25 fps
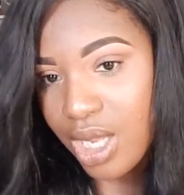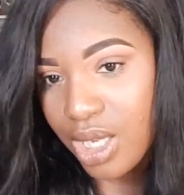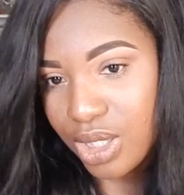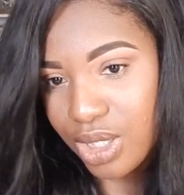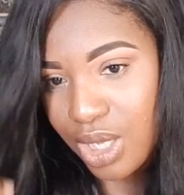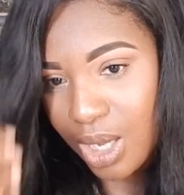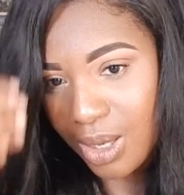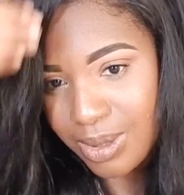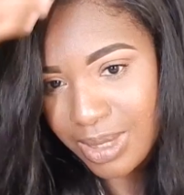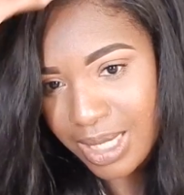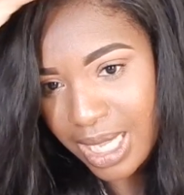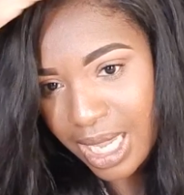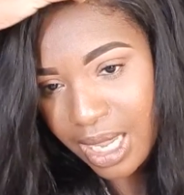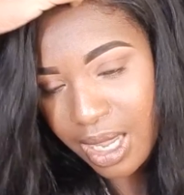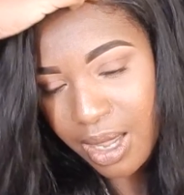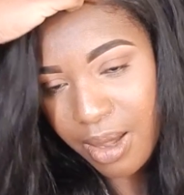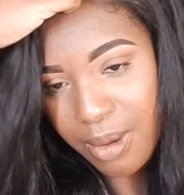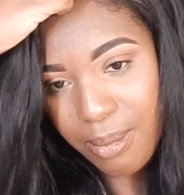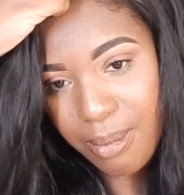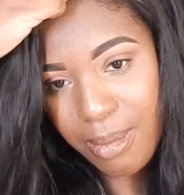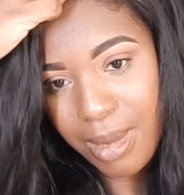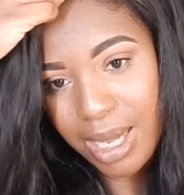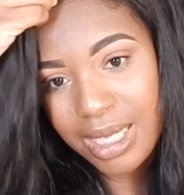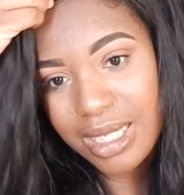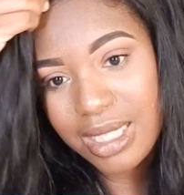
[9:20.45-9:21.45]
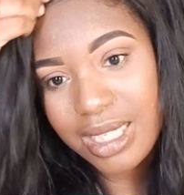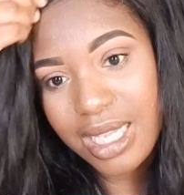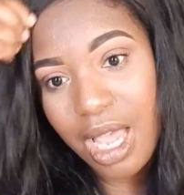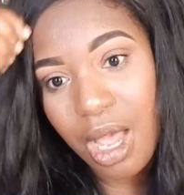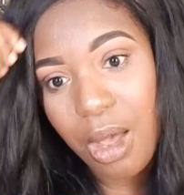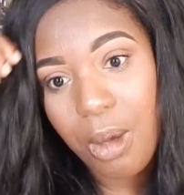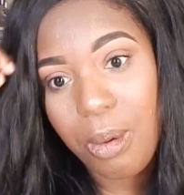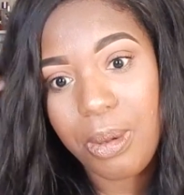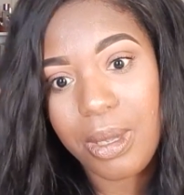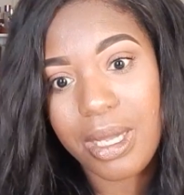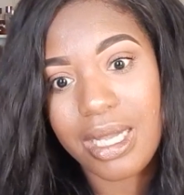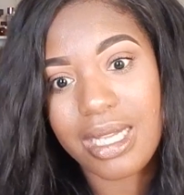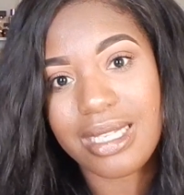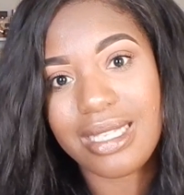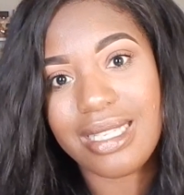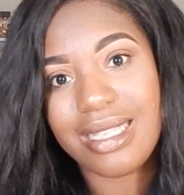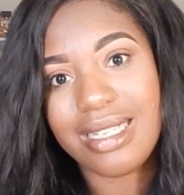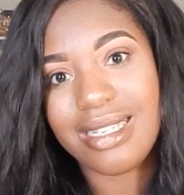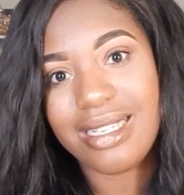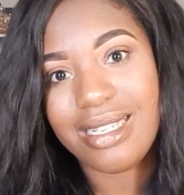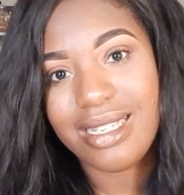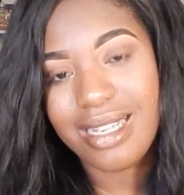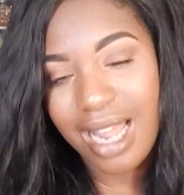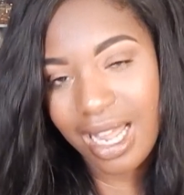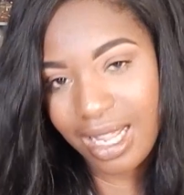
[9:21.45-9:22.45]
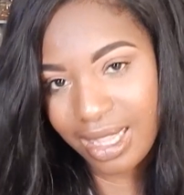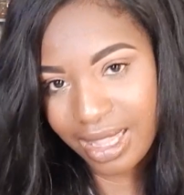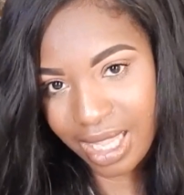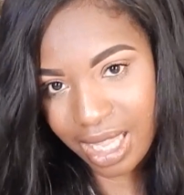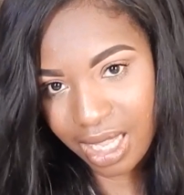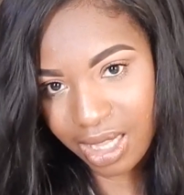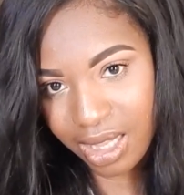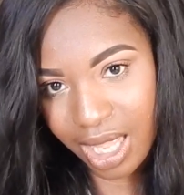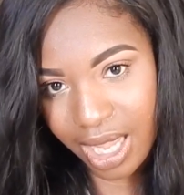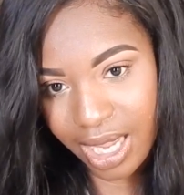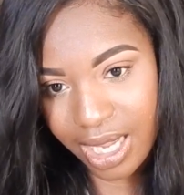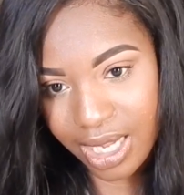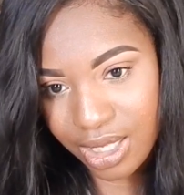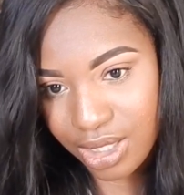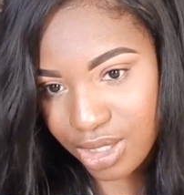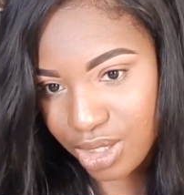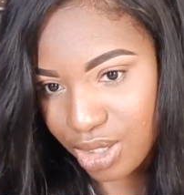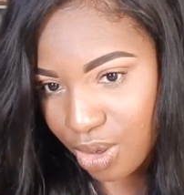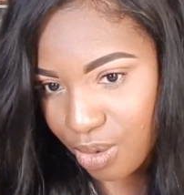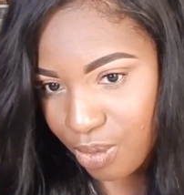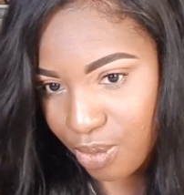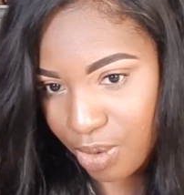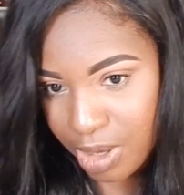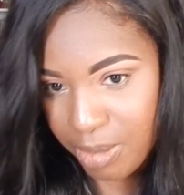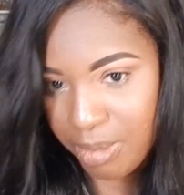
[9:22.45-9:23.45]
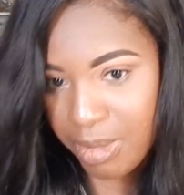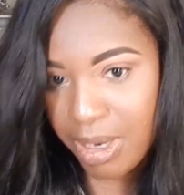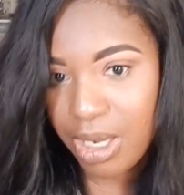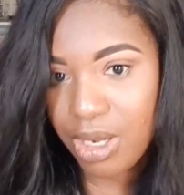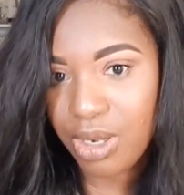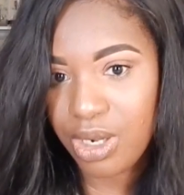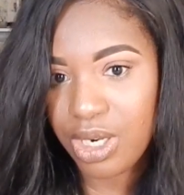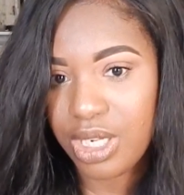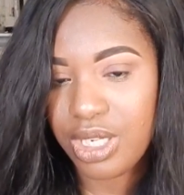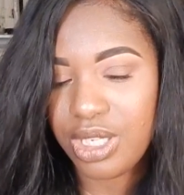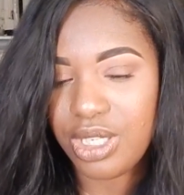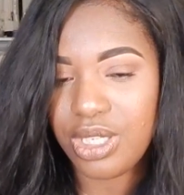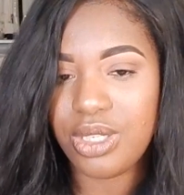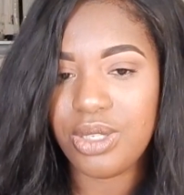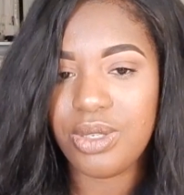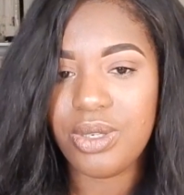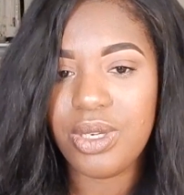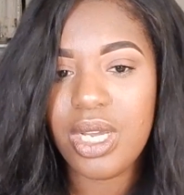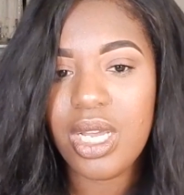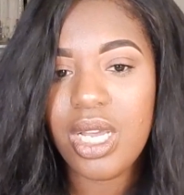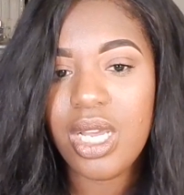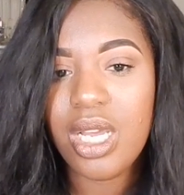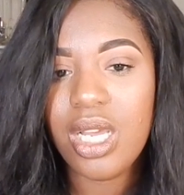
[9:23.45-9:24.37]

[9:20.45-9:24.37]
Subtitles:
So I was like, my scalp is not that light, so what am I gonna do?